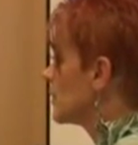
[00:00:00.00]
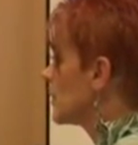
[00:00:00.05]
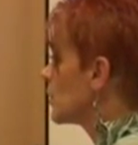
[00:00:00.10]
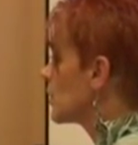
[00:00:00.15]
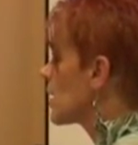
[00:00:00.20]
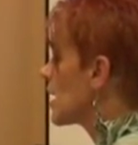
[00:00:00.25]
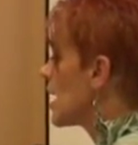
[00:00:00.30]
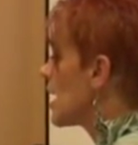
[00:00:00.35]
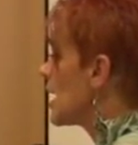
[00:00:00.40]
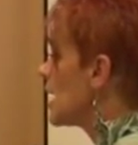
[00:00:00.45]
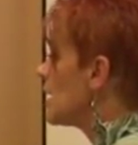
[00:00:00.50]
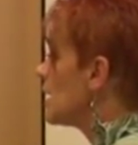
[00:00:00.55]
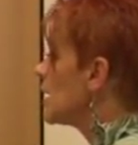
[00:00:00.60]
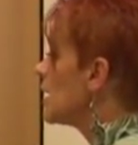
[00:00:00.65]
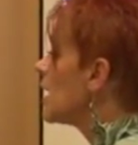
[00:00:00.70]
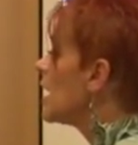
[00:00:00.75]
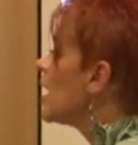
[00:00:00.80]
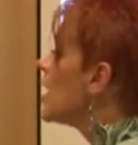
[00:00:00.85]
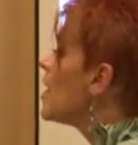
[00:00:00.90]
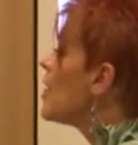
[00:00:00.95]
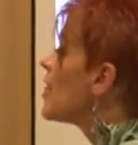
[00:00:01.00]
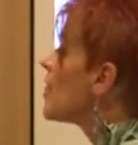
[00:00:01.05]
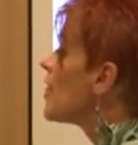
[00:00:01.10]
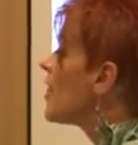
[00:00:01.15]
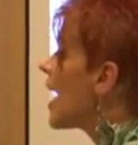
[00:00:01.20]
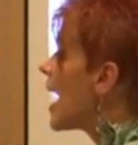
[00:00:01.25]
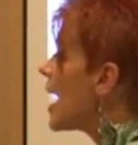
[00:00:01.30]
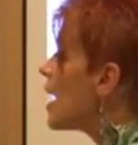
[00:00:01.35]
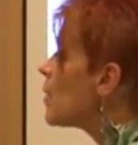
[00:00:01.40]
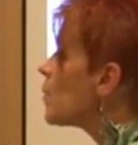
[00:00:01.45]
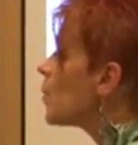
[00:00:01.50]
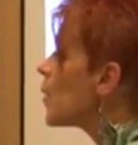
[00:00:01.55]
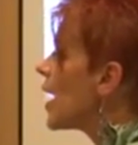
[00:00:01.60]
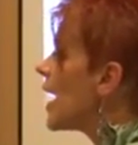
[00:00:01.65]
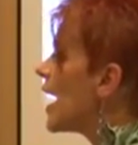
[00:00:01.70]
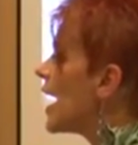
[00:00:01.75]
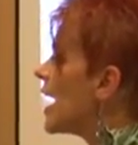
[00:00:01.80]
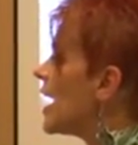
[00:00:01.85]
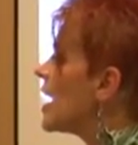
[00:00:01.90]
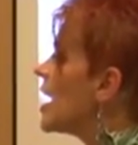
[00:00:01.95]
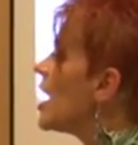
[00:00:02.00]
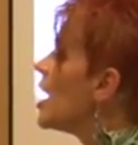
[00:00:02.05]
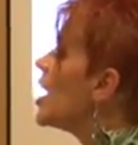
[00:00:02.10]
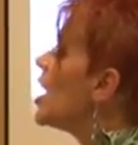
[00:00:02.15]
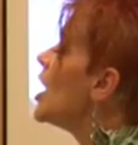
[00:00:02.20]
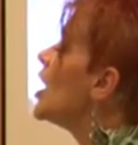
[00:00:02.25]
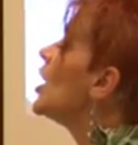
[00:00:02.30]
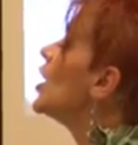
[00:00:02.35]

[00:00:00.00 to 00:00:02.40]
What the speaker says: Okay? That way,